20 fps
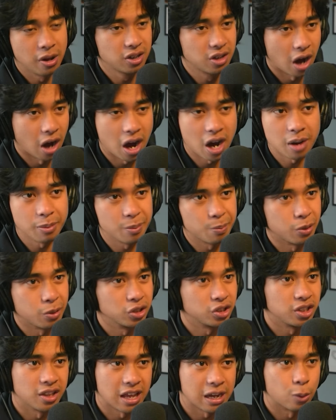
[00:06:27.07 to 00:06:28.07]
gotta be
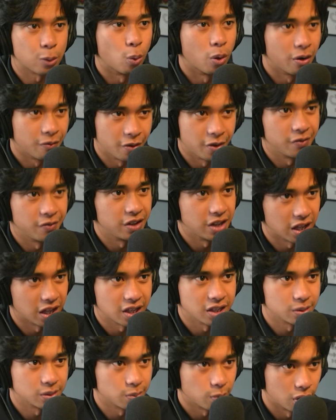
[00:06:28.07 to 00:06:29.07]
pushing like one fifty at
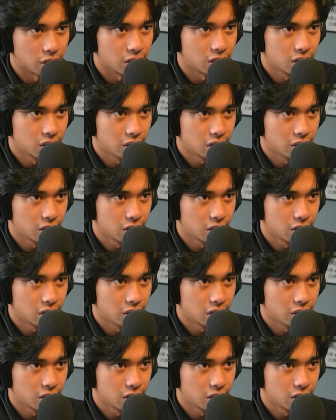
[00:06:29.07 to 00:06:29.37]
this point.